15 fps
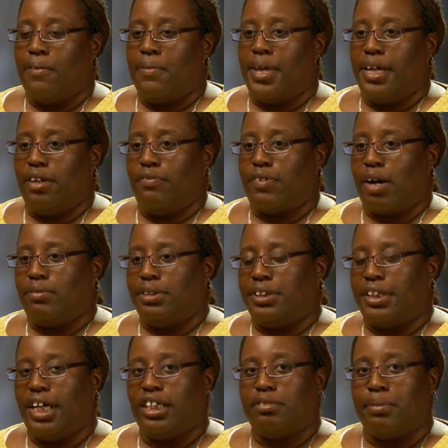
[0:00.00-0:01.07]
that if I would
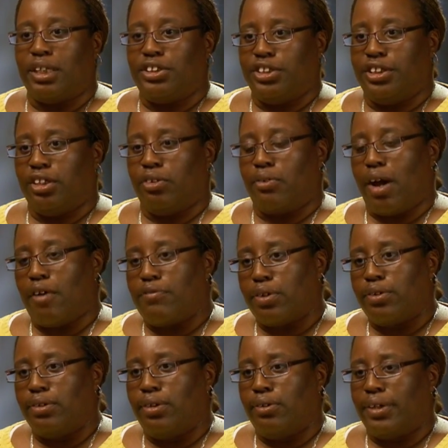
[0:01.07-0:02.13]
change my
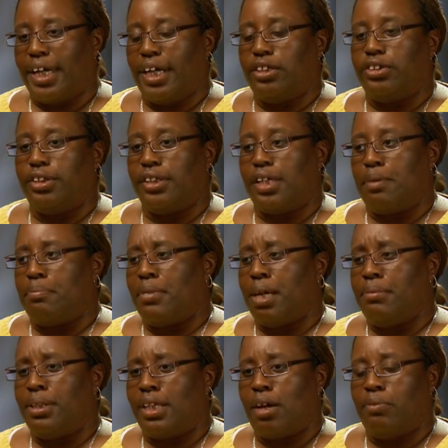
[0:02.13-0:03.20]
geographical location, that
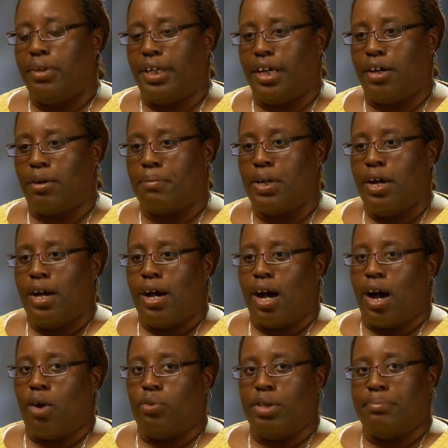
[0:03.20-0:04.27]
maybe that would help
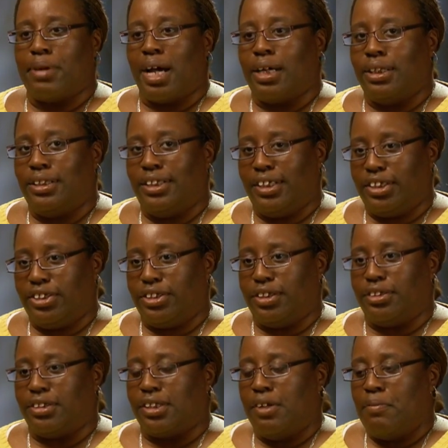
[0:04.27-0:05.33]
with my
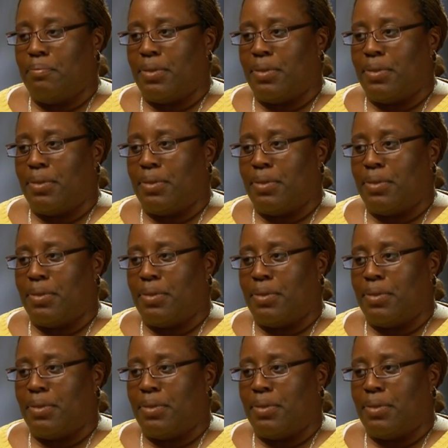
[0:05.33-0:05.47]
addictions.